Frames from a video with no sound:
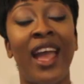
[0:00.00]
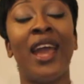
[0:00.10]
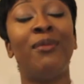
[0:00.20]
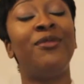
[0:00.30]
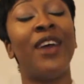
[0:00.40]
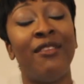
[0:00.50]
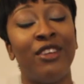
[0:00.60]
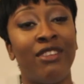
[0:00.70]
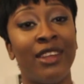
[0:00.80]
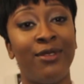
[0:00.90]
I am
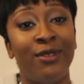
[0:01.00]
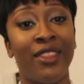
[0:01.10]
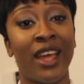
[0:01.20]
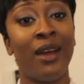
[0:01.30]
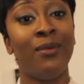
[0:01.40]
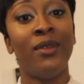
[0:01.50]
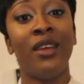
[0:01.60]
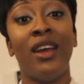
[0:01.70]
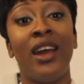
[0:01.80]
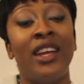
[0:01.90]
forever grateful for
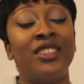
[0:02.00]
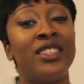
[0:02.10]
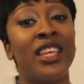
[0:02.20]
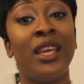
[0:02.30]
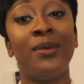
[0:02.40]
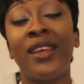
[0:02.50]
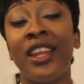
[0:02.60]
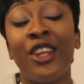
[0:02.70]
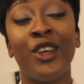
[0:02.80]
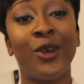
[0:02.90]
that. And just keep
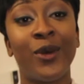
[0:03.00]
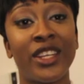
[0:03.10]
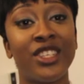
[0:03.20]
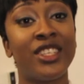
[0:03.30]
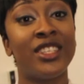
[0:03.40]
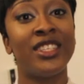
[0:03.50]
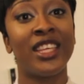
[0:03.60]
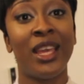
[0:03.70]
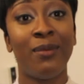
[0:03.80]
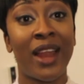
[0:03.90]
sending in your questions,
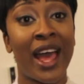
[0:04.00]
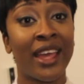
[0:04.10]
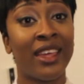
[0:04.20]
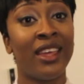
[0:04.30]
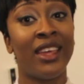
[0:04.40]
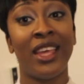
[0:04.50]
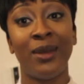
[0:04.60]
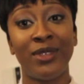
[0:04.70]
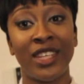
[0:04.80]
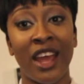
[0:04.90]
keep liking,
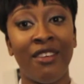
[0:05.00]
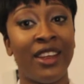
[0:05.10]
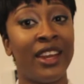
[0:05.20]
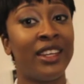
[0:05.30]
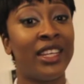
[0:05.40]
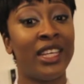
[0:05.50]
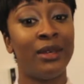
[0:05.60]
keep sharing,